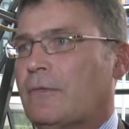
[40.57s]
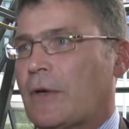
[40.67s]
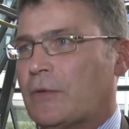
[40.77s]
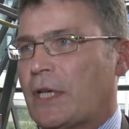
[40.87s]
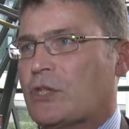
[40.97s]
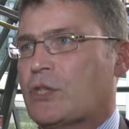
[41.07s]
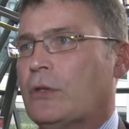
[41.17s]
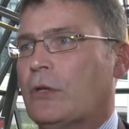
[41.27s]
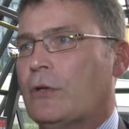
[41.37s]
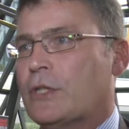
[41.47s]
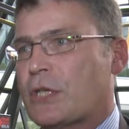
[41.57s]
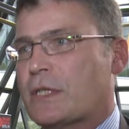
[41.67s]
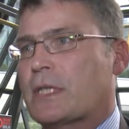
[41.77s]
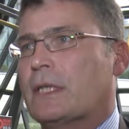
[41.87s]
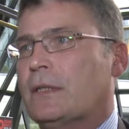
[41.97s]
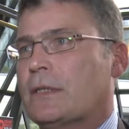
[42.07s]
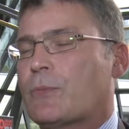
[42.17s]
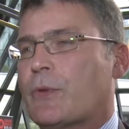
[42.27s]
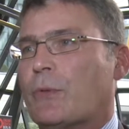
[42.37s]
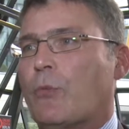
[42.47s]
foundational knowledge and
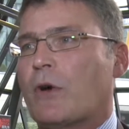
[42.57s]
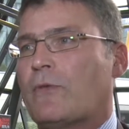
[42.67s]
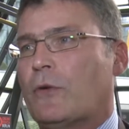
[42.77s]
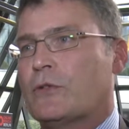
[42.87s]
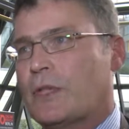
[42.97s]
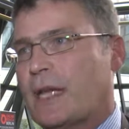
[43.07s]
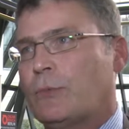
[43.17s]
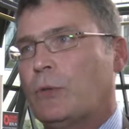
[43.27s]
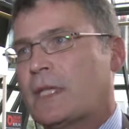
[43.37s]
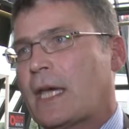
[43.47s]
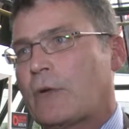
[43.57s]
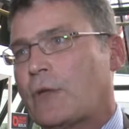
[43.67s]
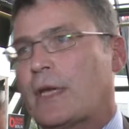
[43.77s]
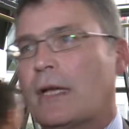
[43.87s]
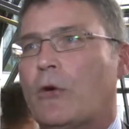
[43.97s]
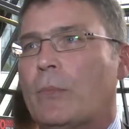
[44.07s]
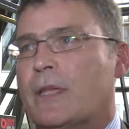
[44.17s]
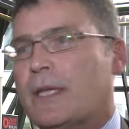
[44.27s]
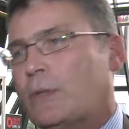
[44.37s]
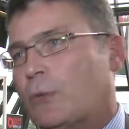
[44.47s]
skills with the workforce, and that will carry them on,
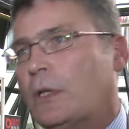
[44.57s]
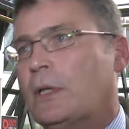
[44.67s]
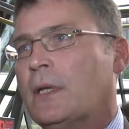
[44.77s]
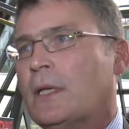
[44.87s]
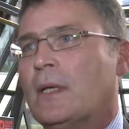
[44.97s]
and that will,